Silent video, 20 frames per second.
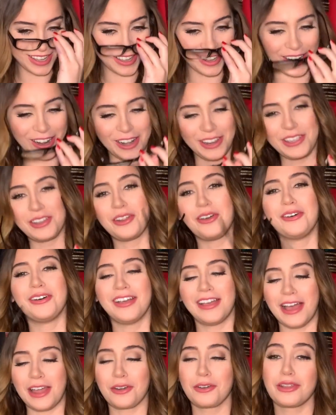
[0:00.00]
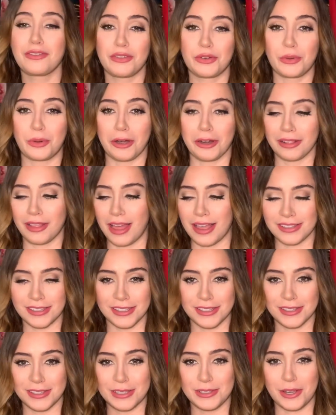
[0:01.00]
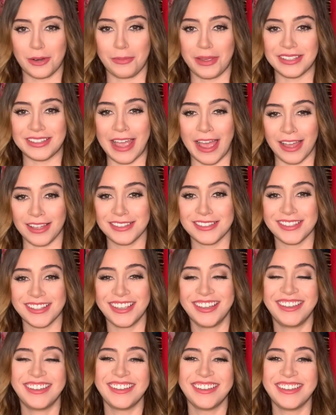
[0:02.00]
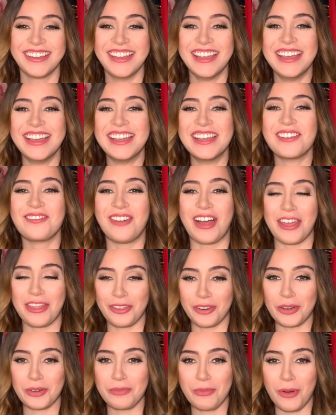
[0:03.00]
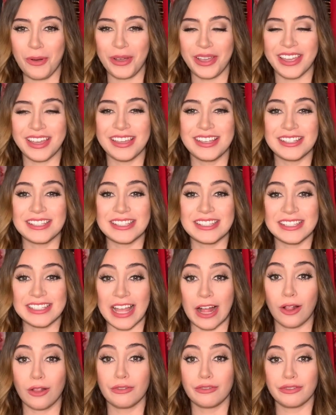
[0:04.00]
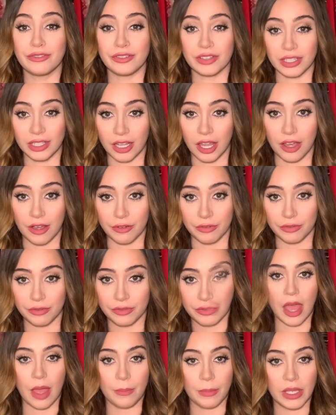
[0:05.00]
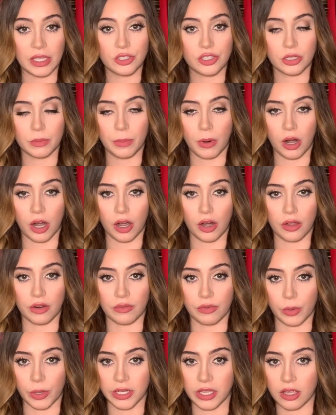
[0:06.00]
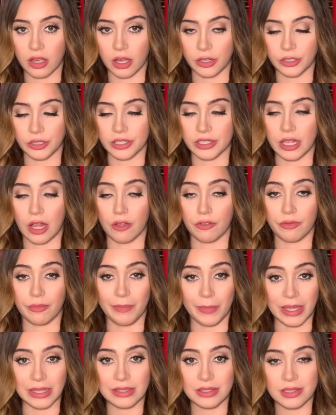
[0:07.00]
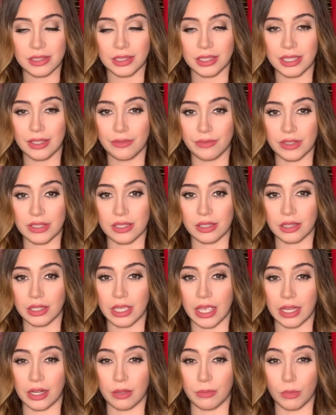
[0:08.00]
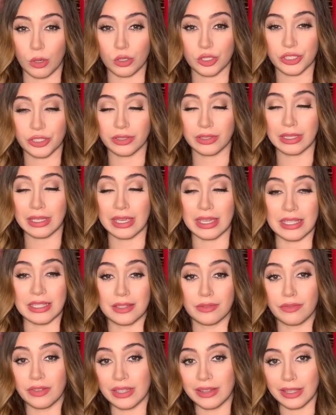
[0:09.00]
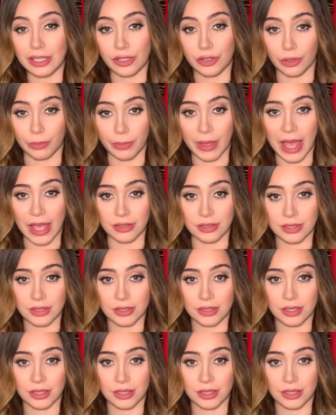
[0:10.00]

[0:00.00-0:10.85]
All right, you know what? I don't even wear glasses. These are my dad's. My third point is self-love. A major part of working on yourself mentally, physically, and emotionally is feeling your best.